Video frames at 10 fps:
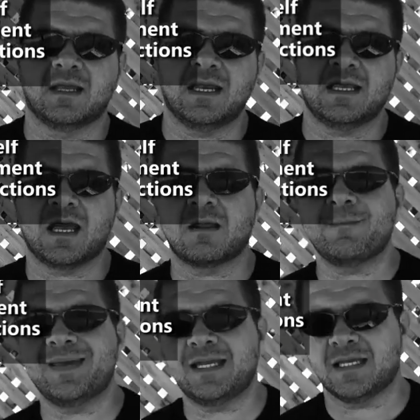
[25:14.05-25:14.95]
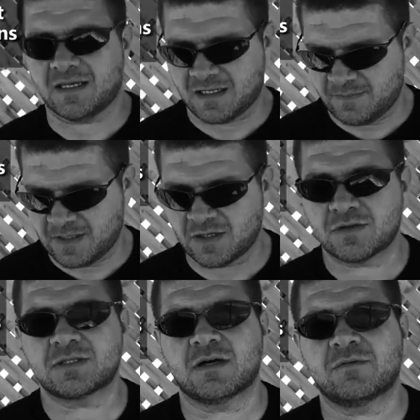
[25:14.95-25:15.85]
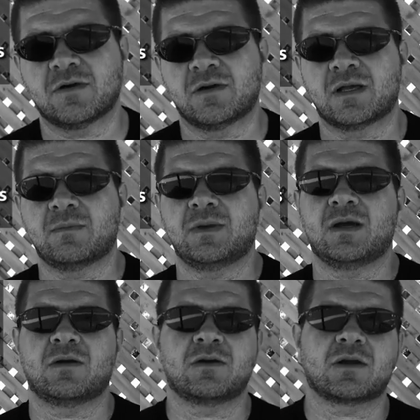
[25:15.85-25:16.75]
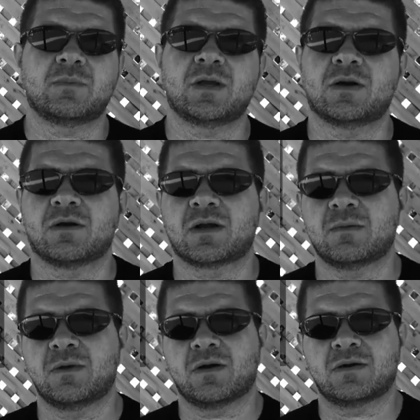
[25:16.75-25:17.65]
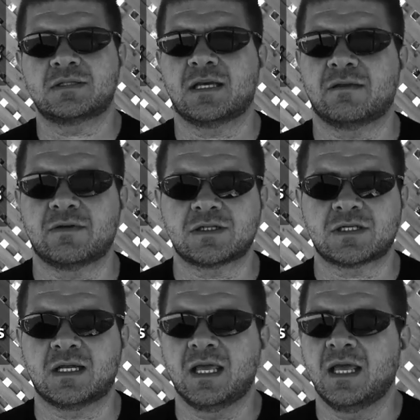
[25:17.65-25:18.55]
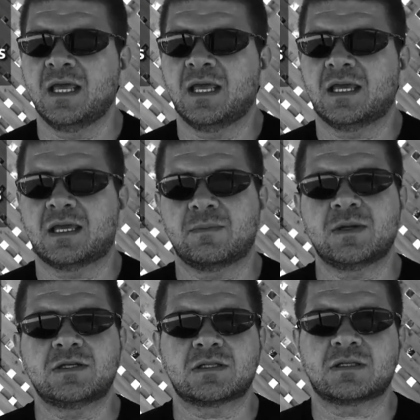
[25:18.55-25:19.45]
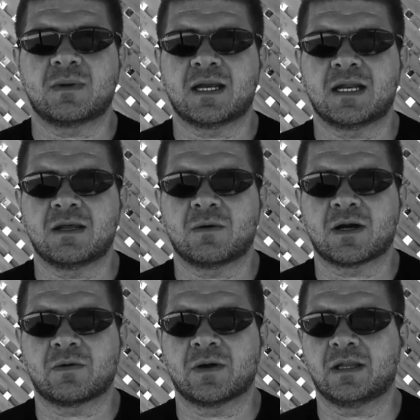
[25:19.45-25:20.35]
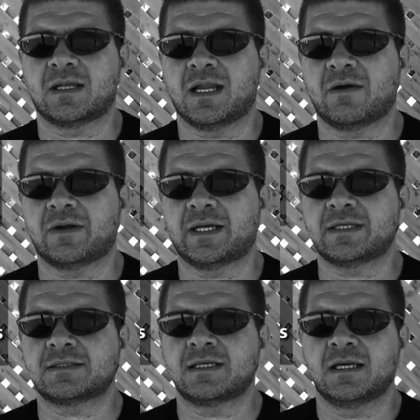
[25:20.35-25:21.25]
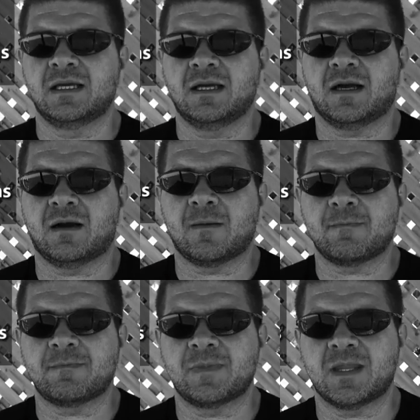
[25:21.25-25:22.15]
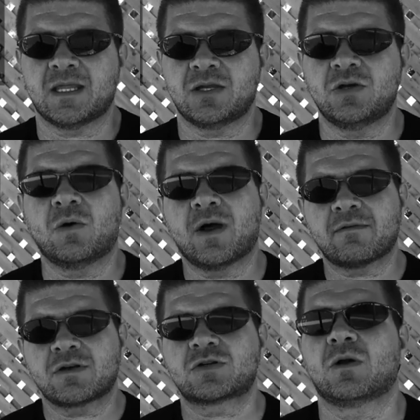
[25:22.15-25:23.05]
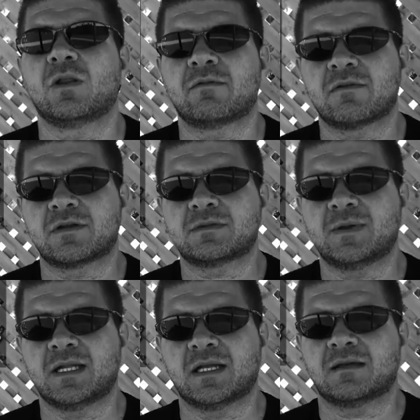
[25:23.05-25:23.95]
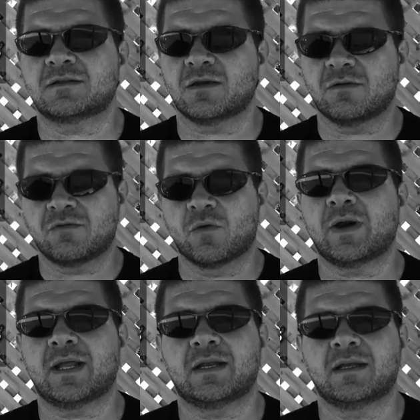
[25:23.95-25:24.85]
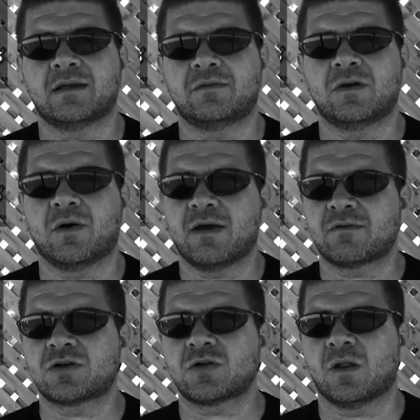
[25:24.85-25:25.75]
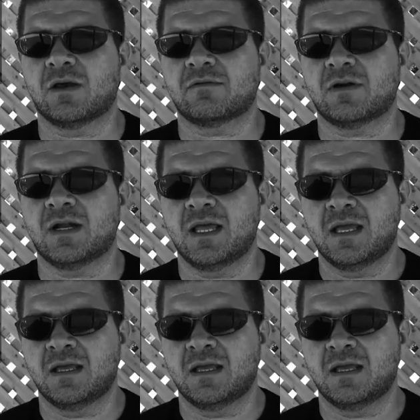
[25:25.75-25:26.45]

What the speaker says: any kind of media. It could be on your cell phone, it could be on your computer, it could be on the television, it could be just about anywhere really nowadays, that you don't have control over this media. So avoid it. If you don't have control over it,